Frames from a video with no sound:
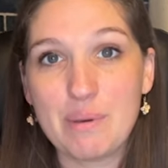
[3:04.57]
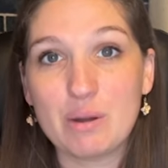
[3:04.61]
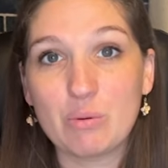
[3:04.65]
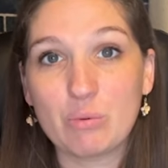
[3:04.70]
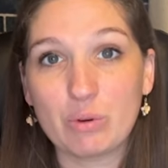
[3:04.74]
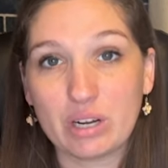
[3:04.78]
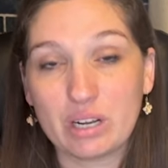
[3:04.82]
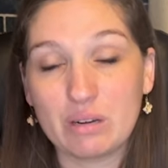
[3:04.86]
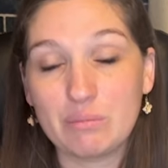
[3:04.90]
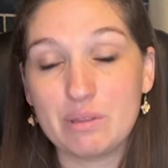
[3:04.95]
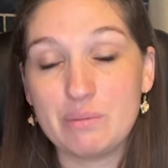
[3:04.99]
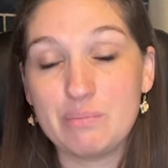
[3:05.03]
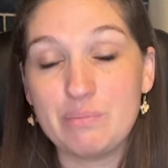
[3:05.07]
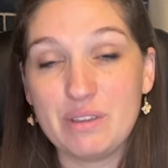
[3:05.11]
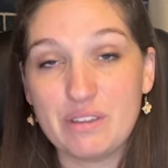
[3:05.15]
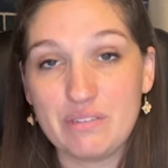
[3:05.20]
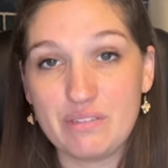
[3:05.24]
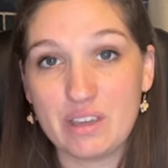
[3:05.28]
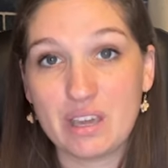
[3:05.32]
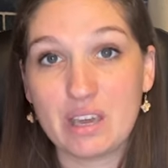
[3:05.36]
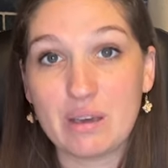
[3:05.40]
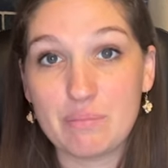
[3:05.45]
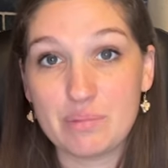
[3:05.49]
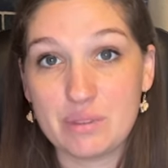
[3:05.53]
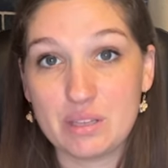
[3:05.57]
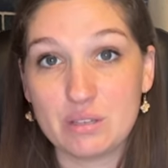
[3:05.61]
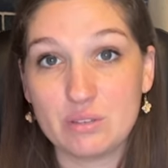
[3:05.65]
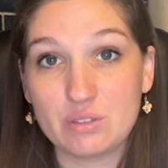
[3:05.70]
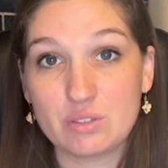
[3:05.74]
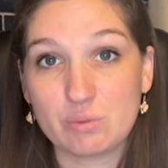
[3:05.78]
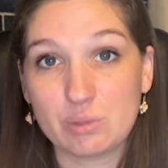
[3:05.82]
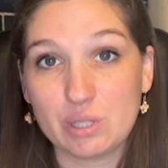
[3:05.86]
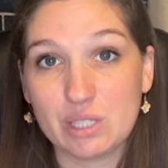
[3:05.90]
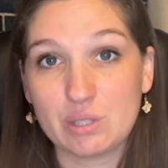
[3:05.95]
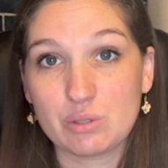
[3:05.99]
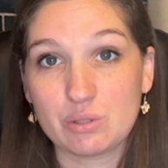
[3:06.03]
and we're going to be beefing up
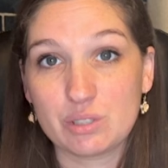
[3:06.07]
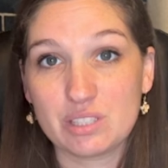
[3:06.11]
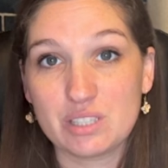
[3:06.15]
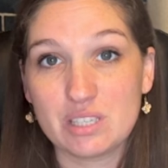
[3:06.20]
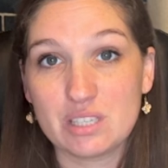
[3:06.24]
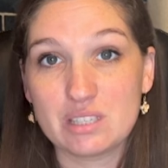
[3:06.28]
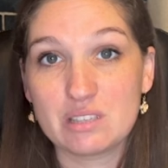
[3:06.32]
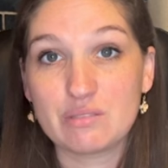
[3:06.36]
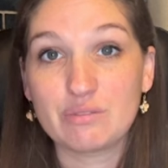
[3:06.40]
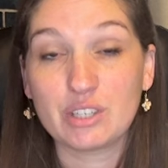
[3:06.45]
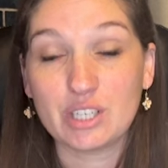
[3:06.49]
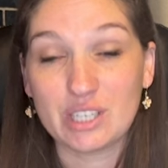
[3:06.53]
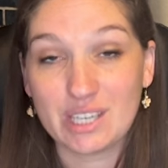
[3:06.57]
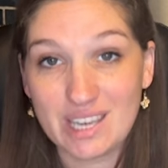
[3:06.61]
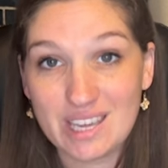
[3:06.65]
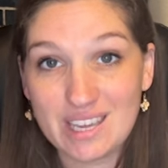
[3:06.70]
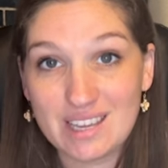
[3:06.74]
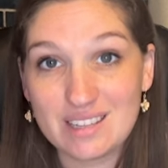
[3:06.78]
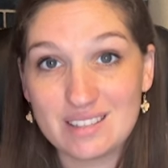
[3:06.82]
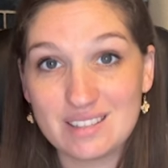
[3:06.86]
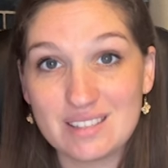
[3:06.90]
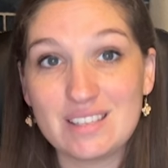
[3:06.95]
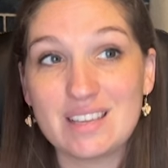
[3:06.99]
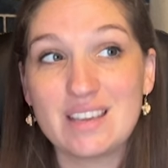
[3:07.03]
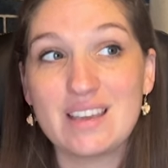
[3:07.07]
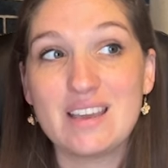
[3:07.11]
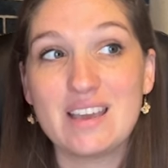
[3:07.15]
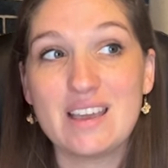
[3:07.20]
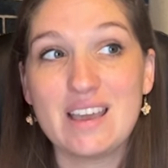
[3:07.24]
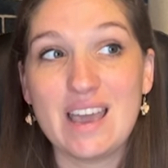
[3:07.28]
those resources for kids